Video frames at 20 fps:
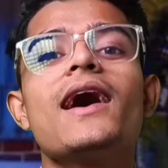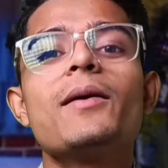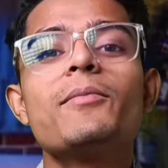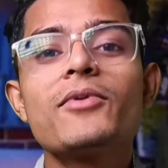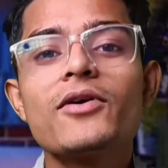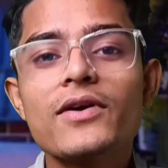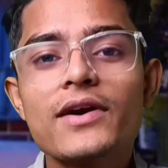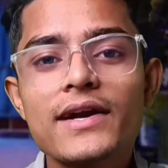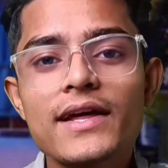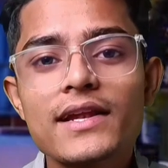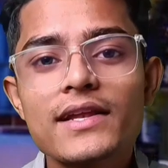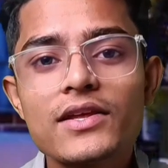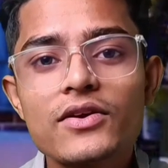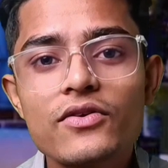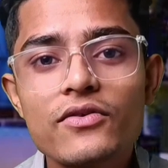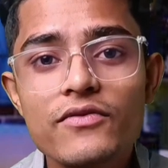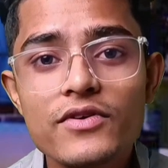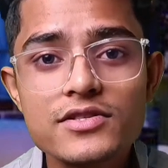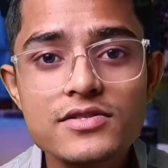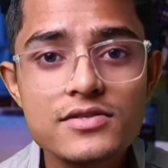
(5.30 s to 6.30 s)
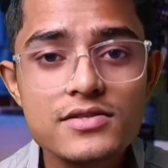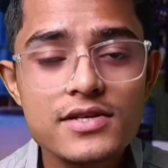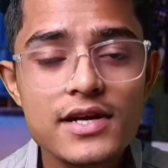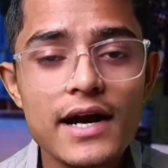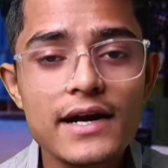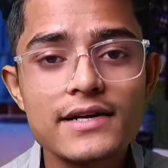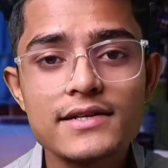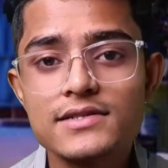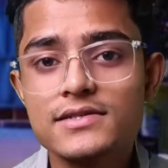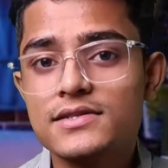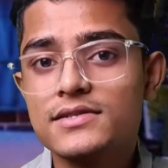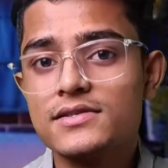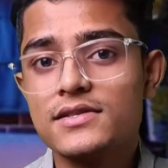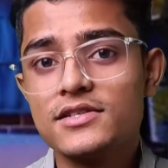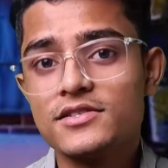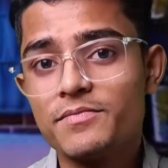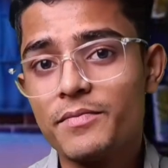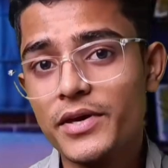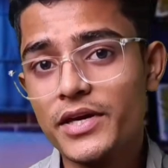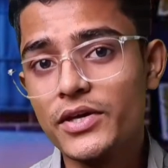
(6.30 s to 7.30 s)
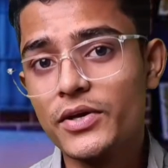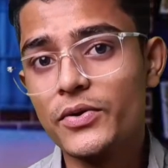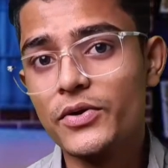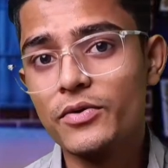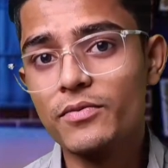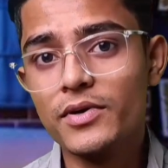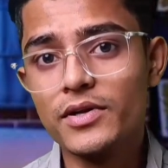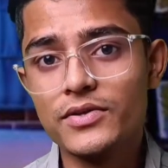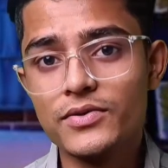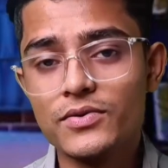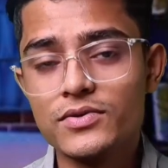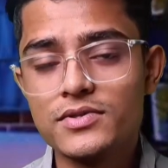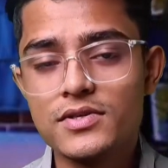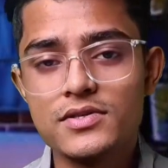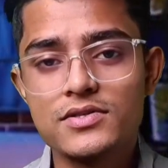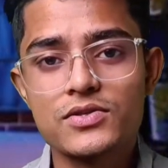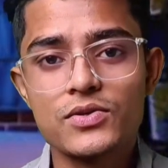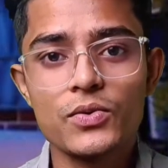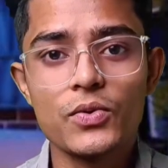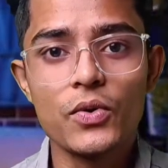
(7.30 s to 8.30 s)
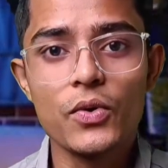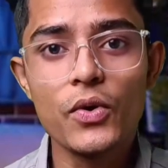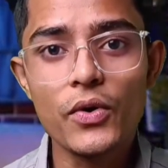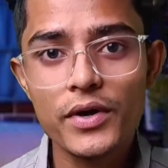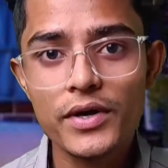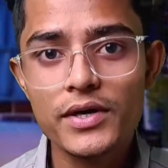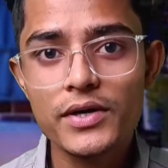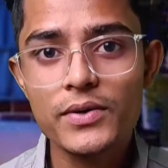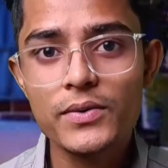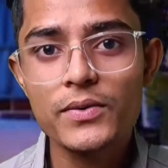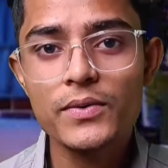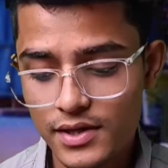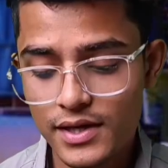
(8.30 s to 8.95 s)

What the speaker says: I'm gonna tell you which strategies this big YouTuber uses to hook you